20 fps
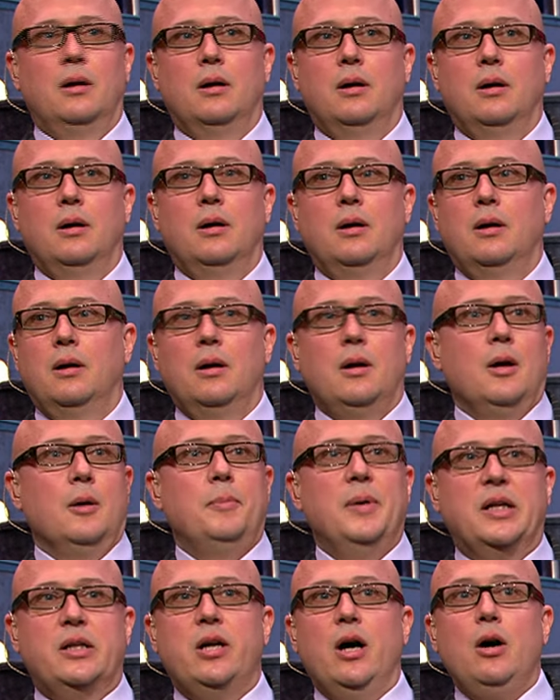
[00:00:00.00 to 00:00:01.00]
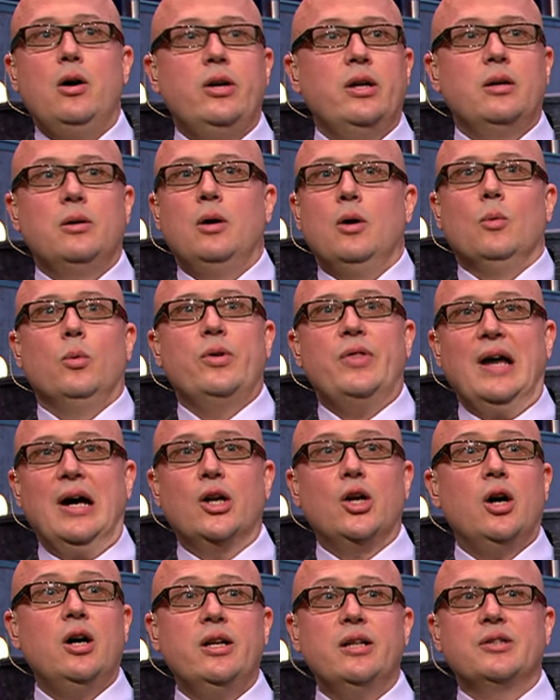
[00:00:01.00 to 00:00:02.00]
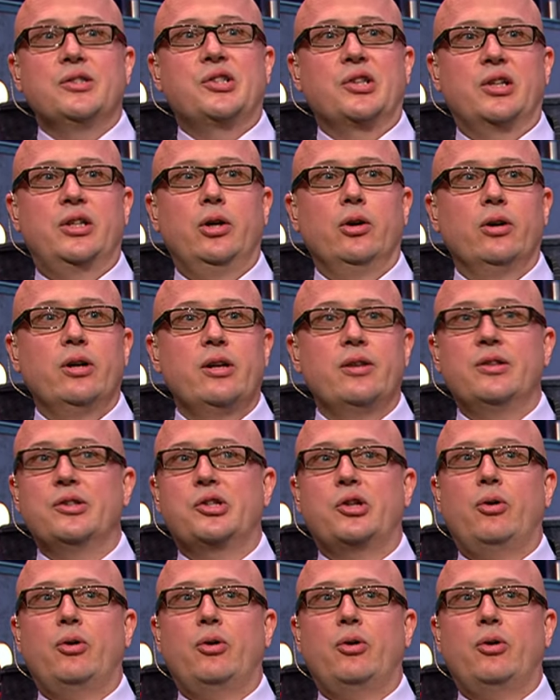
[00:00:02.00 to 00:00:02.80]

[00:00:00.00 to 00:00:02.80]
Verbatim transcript: just had to. But, Conan, without audience security, this